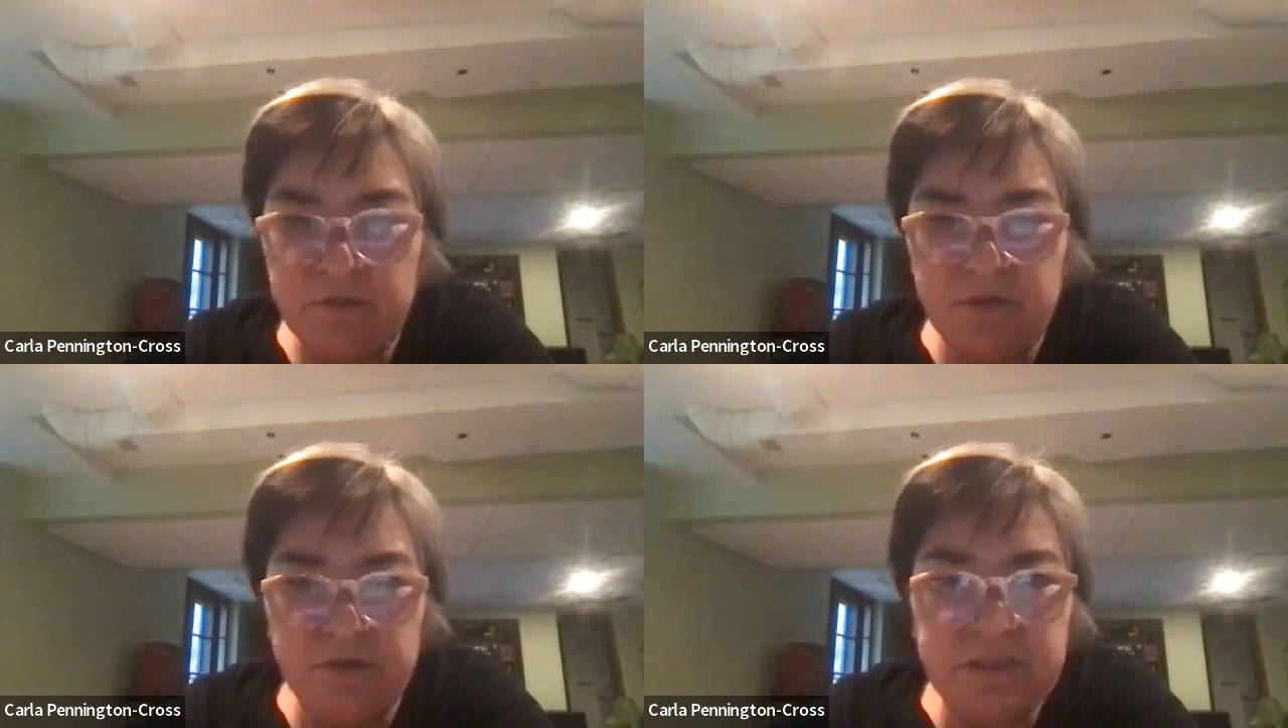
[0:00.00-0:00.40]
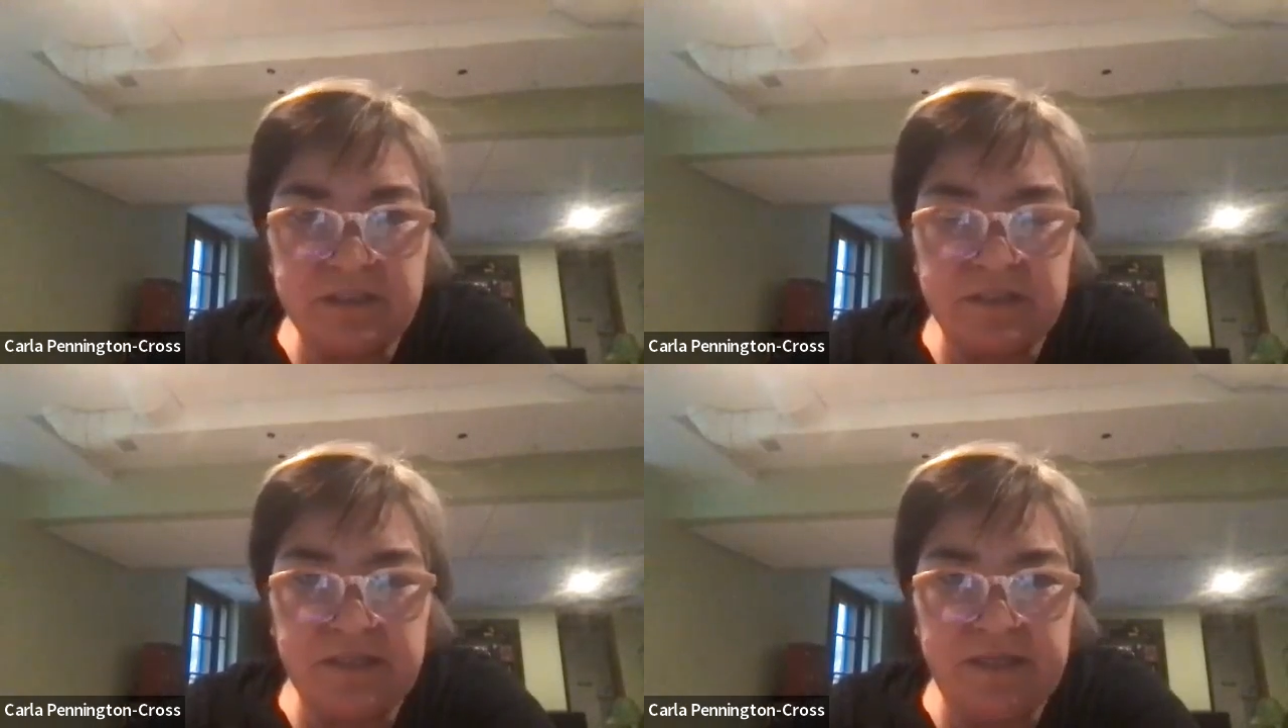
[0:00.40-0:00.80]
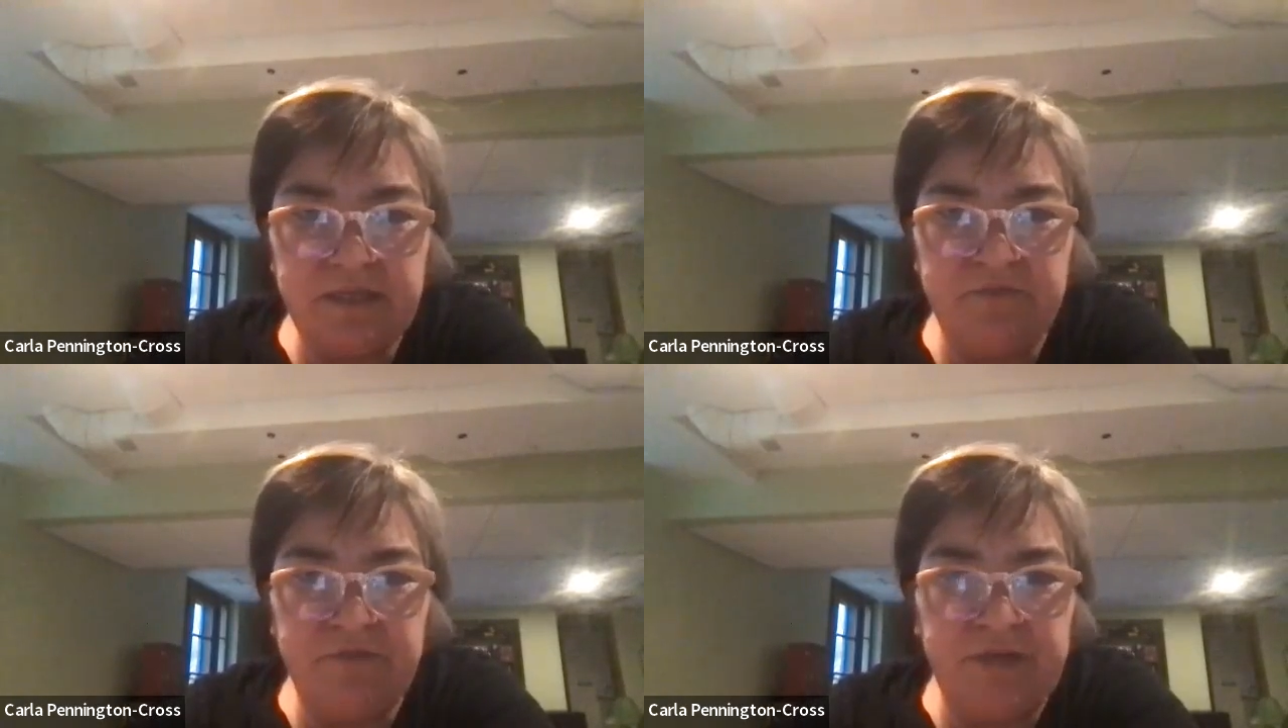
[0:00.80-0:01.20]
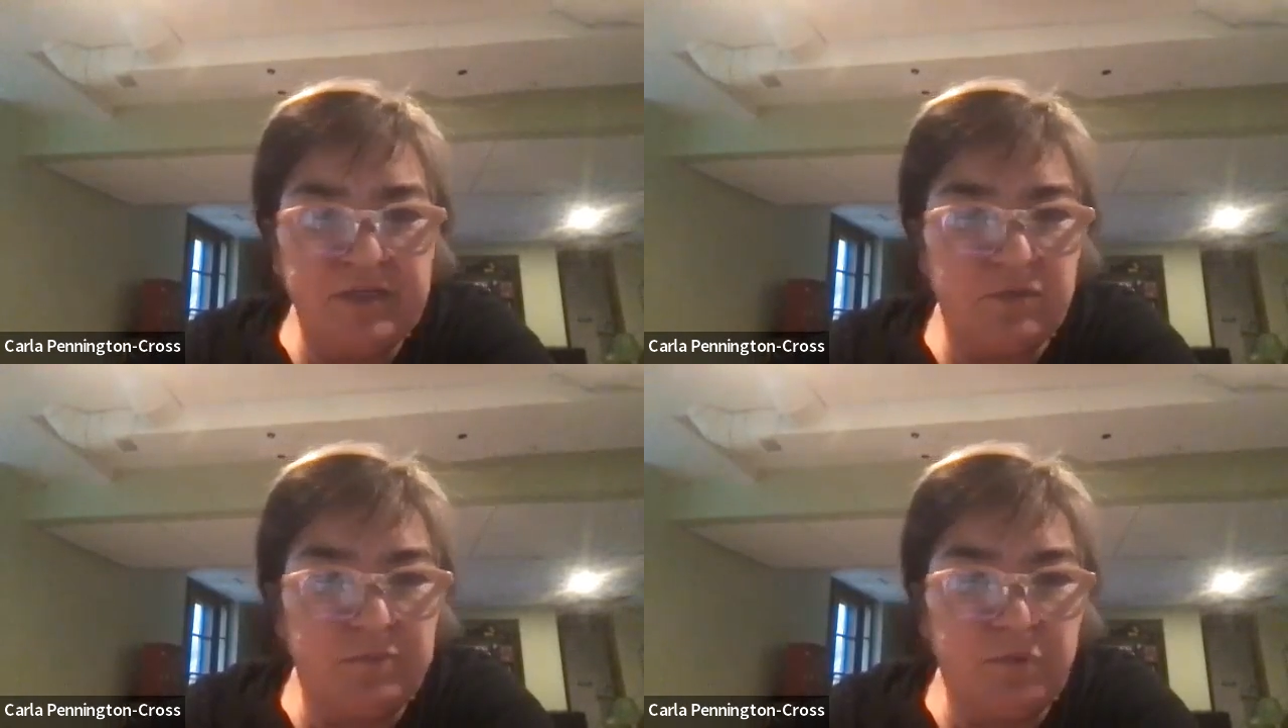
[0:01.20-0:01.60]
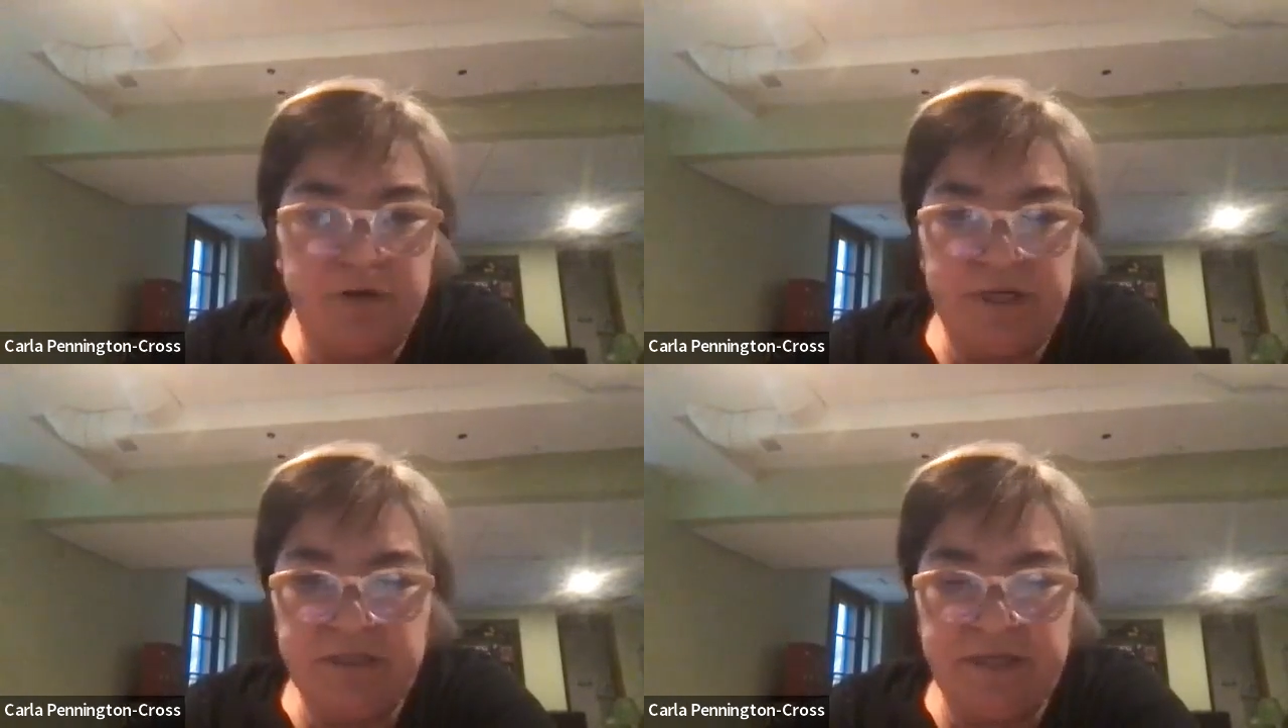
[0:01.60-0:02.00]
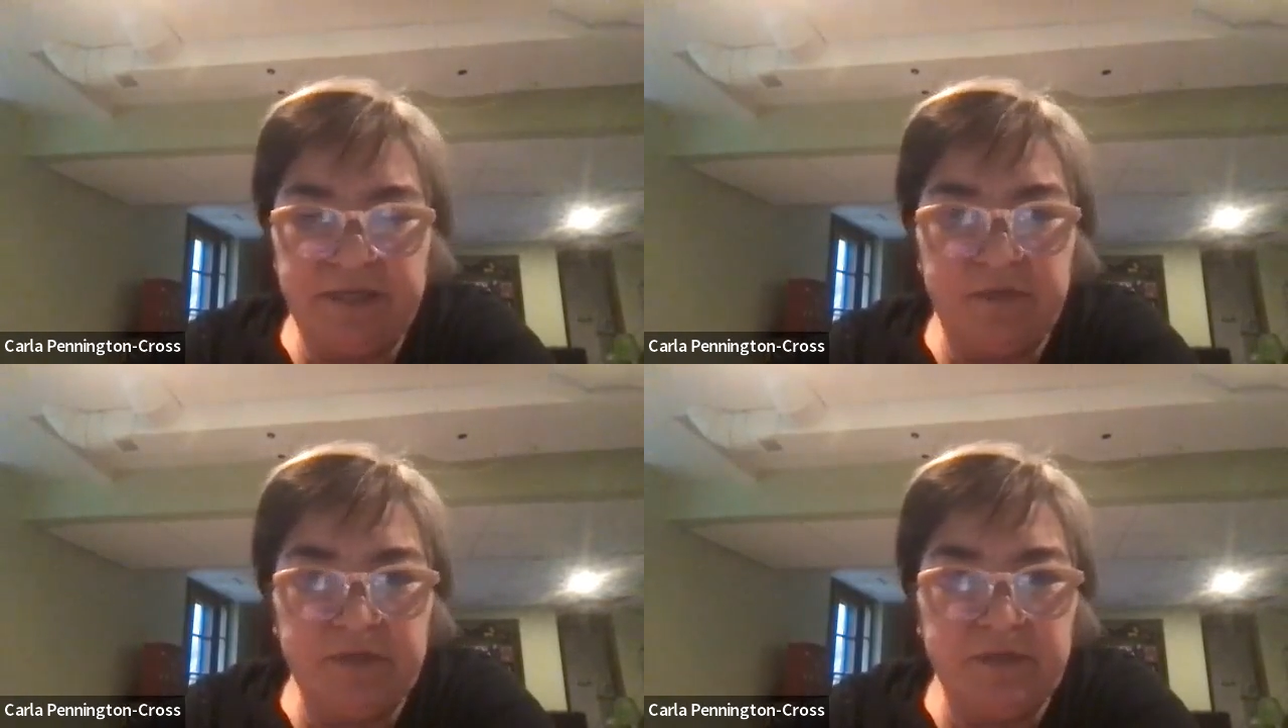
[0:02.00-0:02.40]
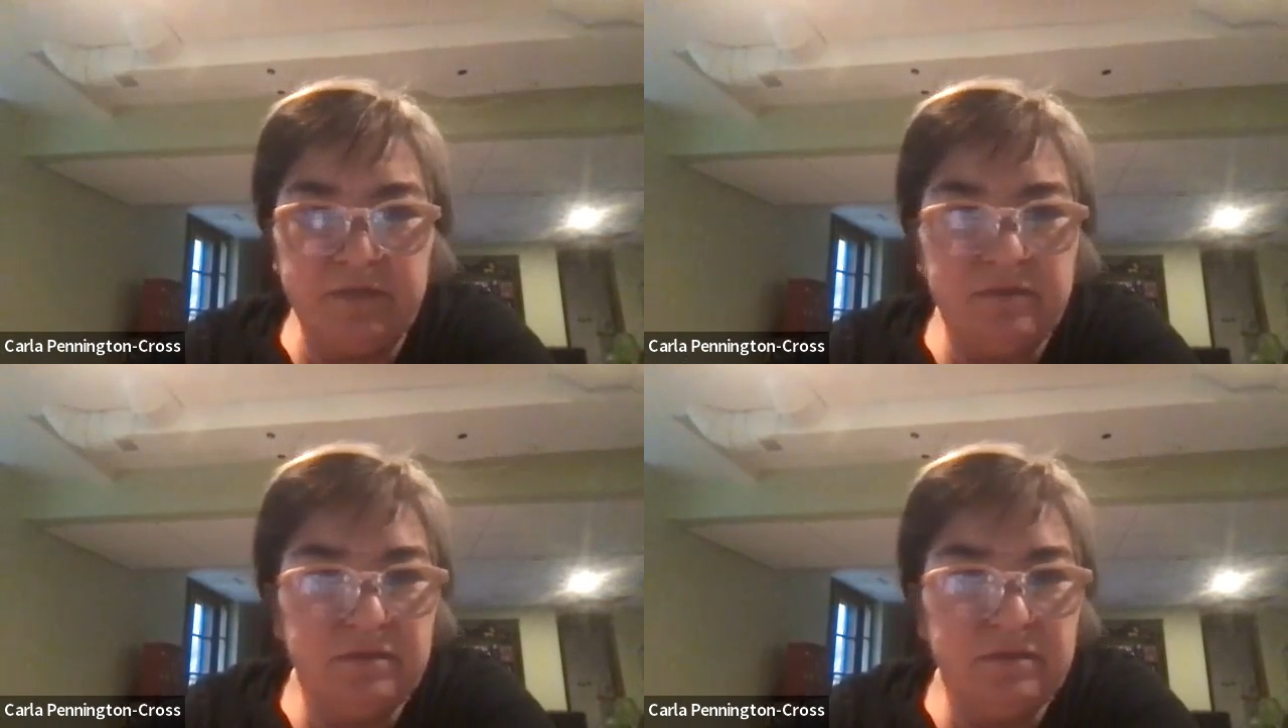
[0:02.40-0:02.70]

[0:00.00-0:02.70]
nurse isn't identified as reporting to anyone.